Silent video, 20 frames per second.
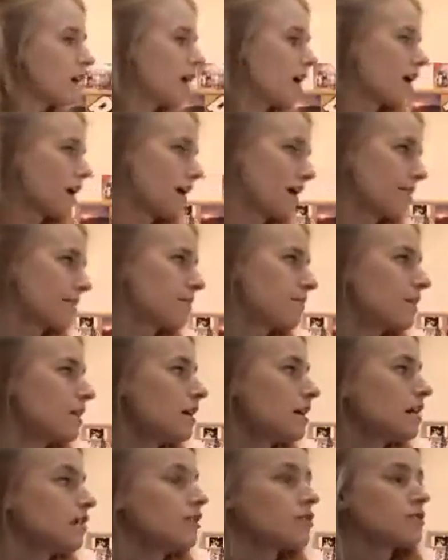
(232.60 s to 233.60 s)
All right,
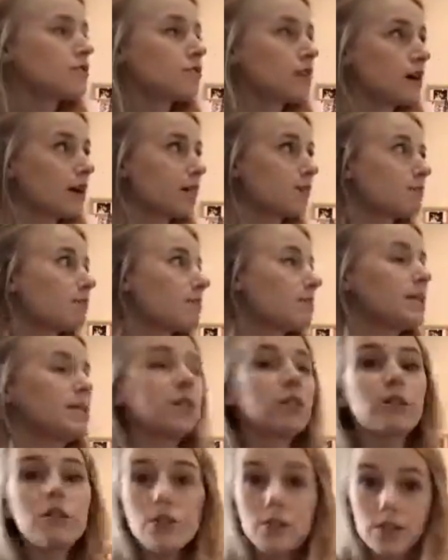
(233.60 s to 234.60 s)
so I'm going to
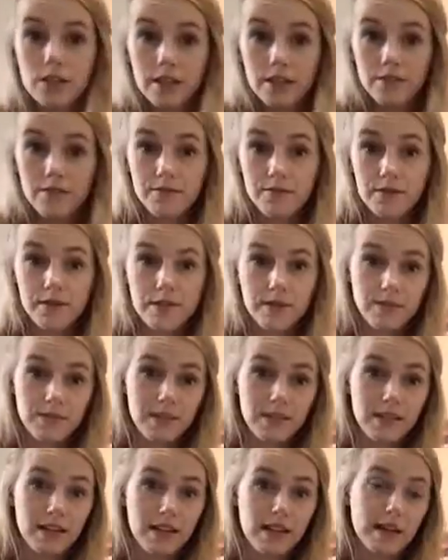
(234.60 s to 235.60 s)
be looking for
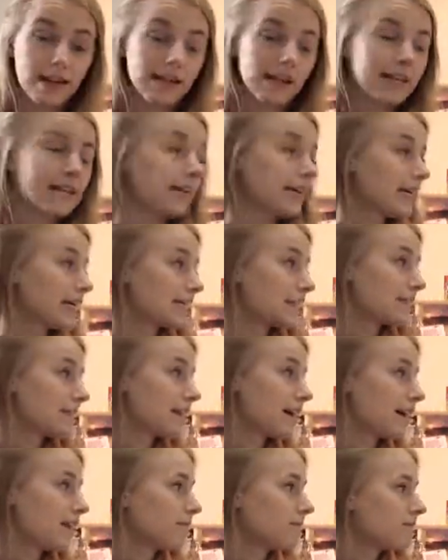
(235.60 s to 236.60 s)
something that I can
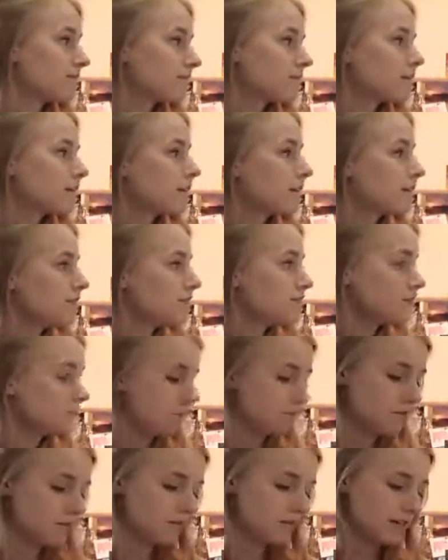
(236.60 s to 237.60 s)
cancel out. If
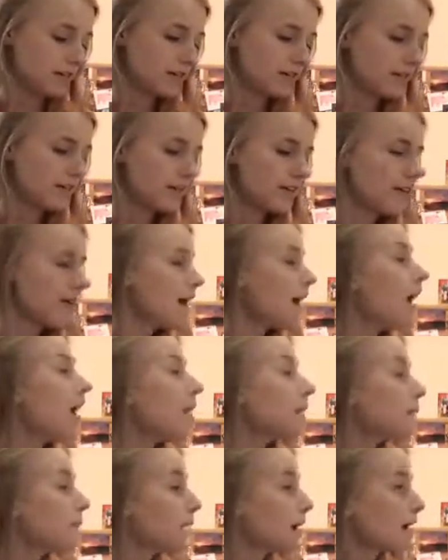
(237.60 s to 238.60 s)
you notice,
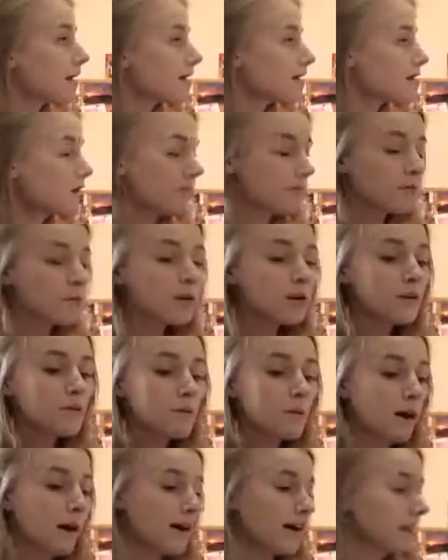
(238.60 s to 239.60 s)
my
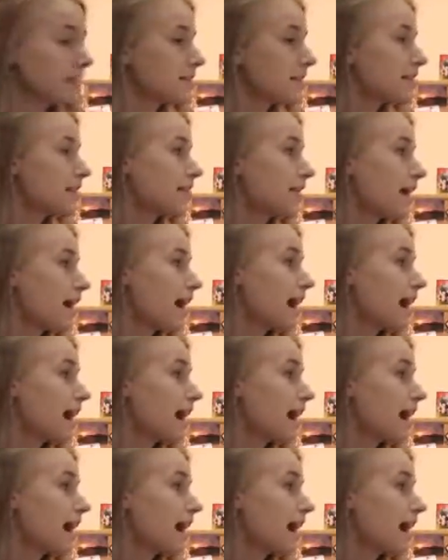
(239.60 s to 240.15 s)
3y's are